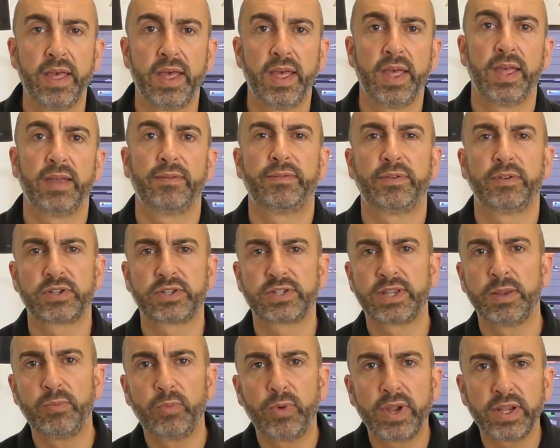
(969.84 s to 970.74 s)
If you're
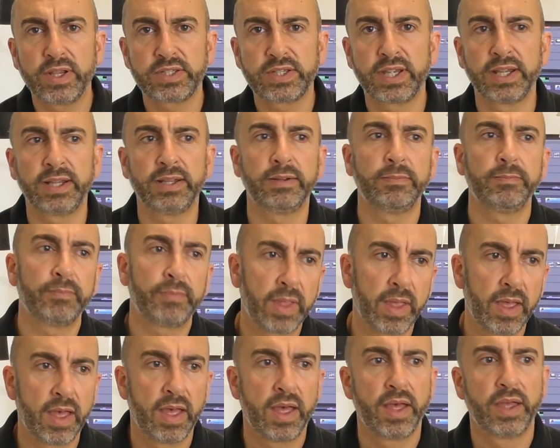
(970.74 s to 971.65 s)
sim racing,
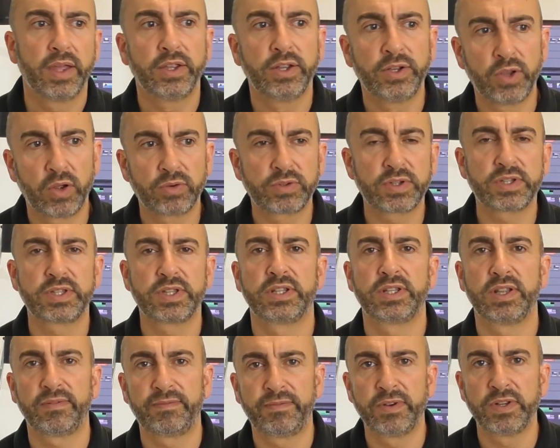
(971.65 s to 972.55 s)
you notice the
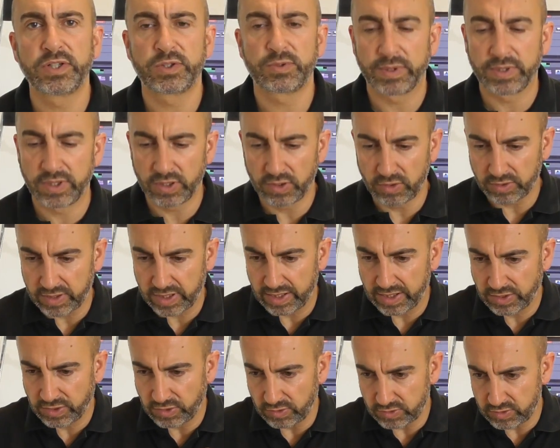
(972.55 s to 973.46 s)
difference when you're looking
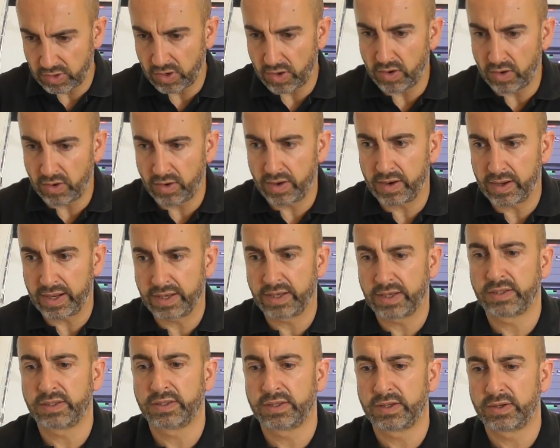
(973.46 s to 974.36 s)
in your car
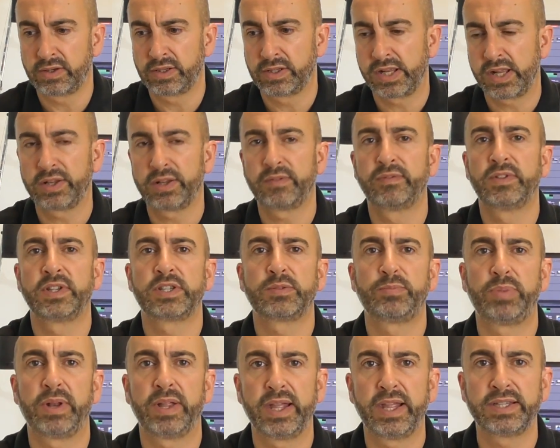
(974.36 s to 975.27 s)
and there's a lot of
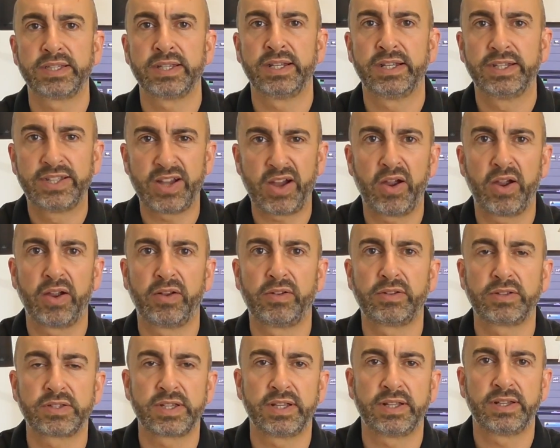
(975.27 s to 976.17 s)
displays and
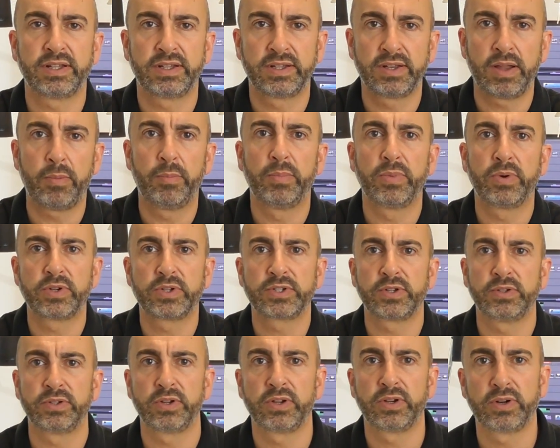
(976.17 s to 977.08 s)
dials and numbers
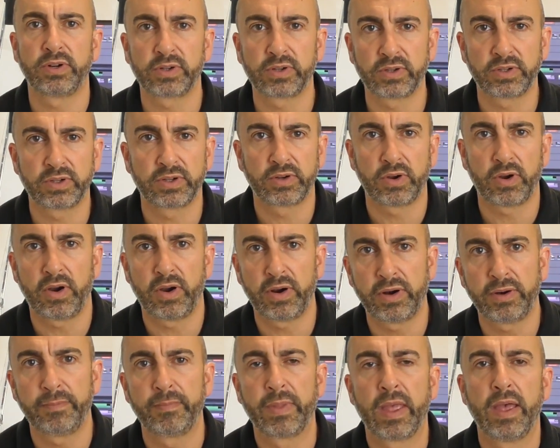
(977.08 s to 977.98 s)
on your
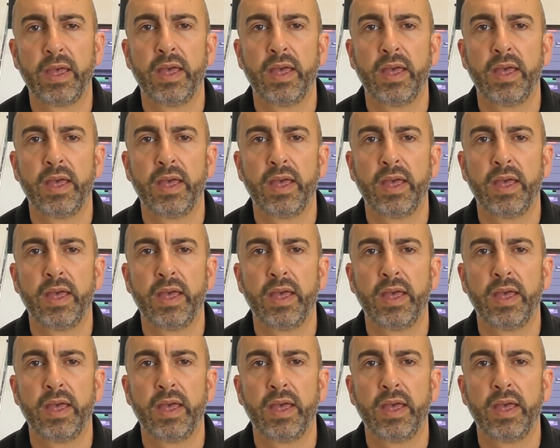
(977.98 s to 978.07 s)
car.